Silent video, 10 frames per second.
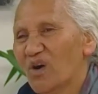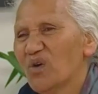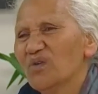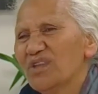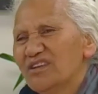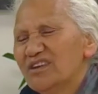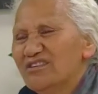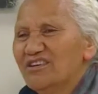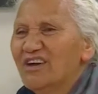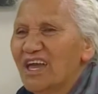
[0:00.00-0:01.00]
Or they
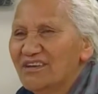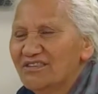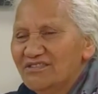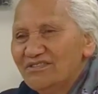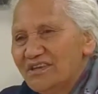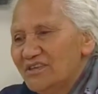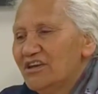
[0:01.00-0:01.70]
don't know how to do that.